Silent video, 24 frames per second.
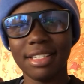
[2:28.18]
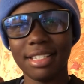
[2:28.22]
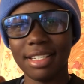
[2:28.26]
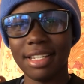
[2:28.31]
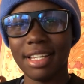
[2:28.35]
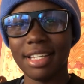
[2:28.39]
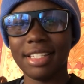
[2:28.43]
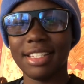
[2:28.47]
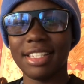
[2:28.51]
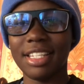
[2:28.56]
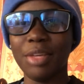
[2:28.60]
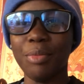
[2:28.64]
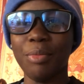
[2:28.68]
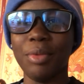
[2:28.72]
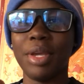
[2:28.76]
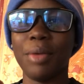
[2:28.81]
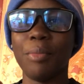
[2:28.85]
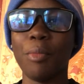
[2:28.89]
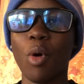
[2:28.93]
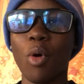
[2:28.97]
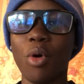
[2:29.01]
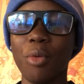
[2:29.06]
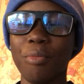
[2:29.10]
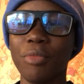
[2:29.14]
you see me.
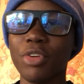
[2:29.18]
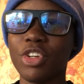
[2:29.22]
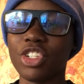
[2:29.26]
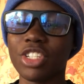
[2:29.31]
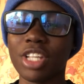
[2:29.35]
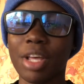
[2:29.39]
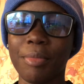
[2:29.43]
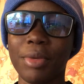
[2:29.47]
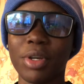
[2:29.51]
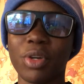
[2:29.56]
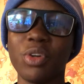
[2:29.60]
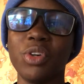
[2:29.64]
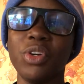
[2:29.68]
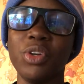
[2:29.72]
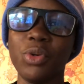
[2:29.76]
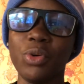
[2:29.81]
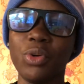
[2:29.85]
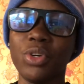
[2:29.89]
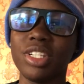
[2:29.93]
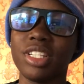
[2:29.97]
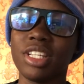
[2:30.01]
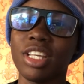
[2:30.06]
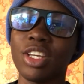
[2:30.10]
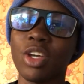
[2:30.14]
But me just have me
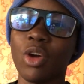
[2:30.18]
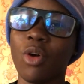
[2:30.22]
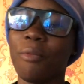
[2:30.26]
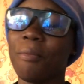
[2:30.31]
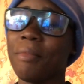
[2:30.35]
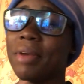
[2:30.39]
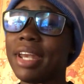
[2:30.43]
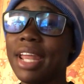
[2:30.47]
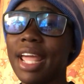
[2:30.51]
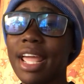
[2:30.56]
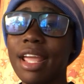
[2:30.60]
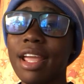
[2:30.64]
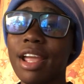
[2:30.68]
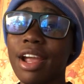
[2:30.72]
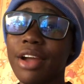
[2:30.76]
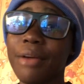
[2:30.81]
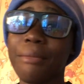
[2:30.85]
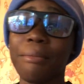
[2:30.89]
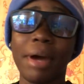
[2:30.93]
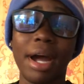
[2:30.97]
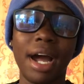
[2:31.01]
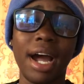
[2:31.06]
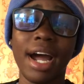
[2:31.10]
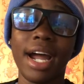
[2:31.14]
know say yo, me there,
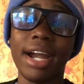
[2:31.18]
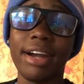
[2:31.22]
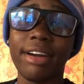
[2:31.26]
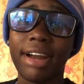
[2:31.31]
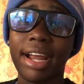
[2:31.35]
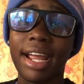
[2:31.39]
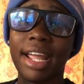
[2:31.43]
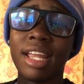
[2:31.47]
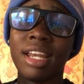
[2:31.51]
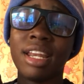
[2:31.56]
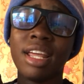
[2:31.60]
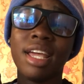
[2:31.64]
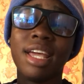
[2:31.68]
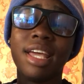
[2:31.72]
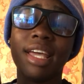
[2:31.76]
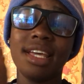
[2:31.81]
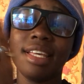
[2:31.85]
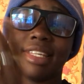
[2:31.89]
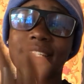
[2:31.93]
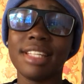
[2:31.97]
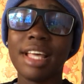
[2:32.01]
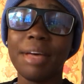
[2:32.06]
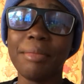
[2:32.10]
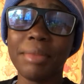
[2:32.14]
my alright.
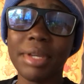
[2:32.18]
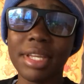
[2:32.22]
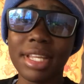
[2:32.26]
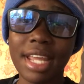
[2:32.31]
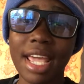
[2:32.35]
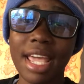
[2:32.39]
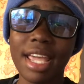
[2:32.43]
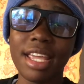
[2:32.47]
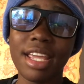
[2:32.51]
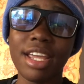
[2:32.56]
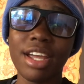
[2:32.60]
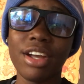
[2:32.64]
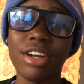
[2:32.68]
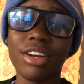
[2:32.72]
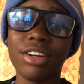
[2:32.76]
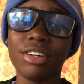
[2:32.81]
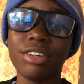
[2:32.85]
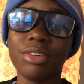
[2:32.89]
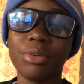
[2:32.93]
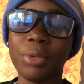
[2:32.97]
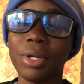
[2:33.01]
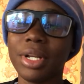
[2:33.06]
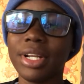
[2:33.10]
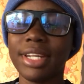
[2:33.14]
Sammy they here,
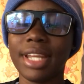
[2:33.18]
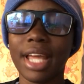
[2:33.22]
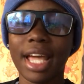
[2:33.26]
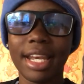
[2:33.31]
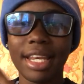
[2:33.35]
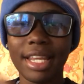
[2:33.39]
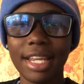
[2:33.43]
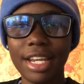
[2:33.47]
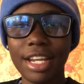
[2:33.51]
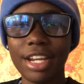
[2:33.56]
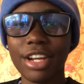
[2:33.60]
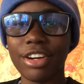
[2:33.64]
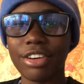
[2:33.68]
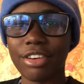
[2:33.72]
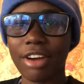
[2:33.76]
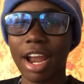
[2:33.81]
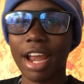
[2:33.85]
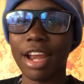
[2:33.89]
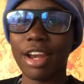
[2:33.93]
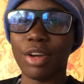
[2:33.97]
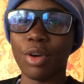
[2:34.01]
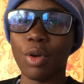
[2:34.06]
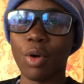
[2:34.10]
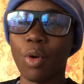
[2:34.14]
well not here
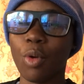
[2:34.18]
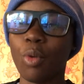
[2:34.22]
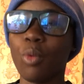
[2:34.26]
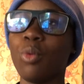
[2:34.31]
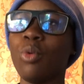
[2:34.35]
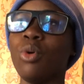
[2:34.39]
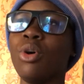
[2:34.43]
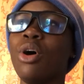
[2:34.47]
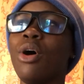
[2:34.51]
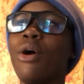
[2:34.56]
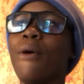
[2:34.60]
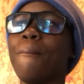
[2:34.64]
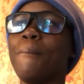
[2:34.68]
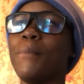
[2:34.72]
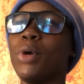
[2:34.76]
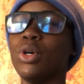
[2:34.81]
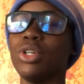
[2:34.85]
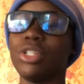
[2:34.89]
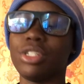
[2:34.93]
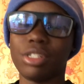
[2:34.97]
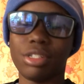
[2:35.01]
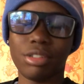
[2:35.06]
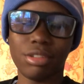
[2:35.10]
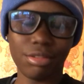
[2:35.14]
right now,
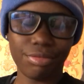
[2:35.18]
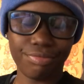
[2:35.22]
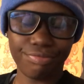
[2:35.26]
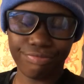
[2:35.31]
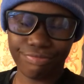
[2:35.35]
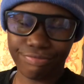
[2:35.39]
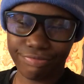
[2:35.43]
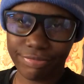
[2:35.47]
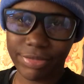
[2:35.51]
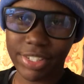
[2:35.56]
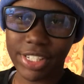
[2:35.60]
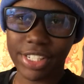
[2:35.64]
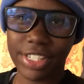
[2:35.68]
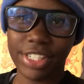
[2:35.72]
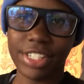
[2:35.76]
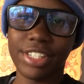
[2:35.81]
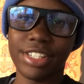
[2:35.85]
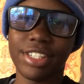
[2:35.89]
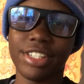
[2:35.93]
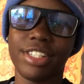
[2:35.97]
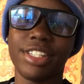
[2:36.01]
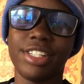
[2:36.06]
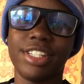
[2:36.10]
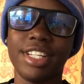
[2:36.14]
but
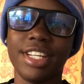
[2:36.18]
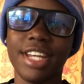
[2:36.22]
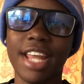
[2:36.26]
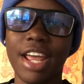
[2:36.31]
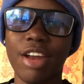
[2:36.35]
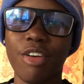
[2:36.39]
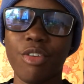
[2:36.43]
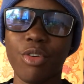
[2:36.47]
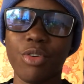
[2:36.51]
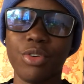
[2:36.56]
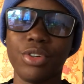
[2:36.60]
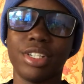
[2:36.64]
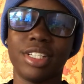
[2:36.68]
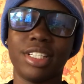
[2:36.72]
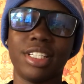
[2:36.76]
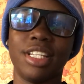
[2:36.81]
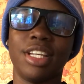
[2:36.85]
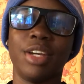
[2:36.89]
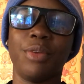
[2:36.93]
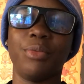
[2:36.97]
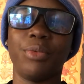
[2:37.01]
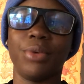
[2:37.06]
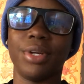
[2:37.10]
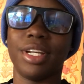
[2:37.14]
she there on
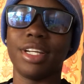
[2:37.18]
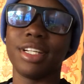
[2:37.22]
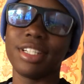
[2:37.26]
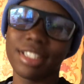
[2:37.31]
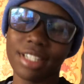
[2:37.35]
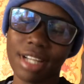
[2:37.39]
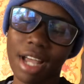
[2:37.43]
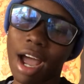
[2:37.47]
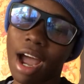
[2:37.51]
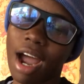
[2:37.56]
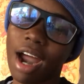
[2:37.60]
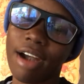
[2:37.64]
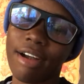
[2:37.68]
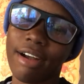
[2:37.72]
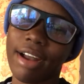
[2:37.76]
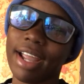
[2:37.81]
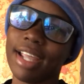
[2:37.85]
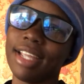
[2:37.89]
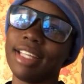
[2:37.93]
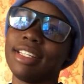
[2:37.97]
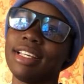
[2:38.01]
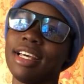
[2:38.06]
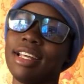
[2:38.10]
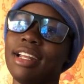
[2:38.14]
same way. She
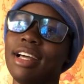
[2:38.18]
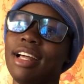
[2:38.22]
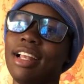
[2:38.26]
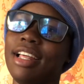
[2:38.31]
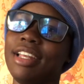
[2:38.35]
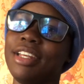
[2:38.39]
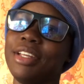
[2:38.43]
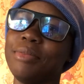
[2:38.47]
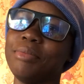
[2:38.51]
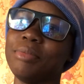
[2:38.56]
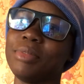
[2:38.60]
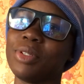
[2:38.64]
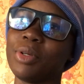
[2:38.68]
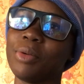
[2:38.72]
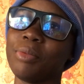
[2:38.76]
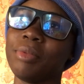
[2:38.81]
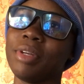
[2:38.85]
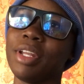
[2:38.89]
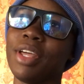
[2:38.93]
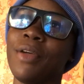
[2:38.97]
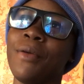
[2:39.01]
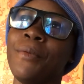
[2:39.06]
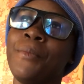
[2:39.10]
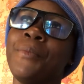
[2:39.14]
alright and all of them something
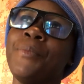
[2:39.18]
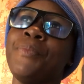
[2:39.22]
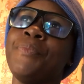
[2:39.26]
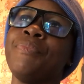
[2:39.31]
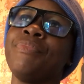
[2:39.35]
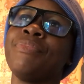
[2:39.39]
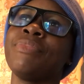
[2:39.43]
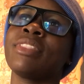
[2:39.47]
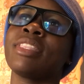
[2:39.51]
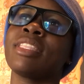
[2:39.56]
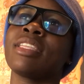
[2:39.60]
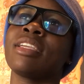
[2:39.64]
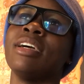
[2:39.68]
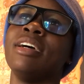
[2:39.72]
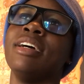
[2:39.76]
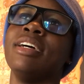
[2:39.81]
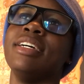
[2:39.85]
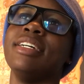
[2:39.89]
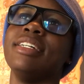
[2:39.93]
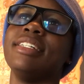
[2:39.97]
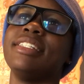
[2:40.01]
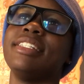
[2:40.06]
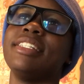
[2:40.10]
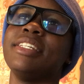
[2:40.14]
there.
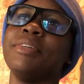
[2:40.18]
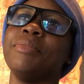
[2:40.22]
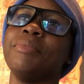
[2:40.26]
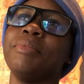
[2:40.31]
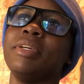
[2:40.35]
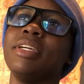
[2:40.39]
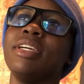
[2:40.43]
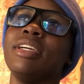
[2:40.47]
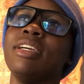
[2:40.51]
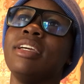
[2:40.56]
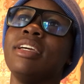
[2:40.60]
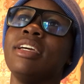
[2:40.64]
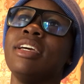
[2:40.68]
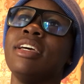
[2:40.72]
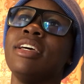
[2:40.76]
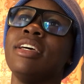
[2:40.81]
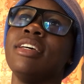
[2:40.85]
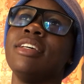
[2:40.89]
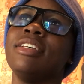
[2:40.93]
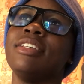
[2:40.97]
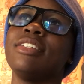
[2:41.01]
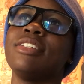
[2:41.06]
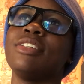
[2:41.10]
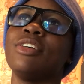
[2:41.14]
You see me?
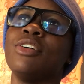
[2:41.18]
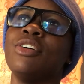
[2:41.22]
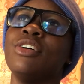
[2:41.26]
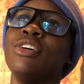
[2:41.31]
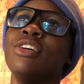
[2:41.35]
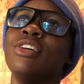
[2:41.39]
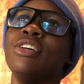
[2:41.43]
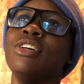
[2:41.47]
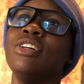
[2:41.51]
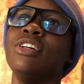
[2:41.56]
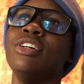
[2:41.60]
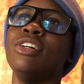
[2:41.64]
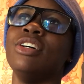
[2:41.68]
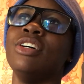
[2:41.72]
So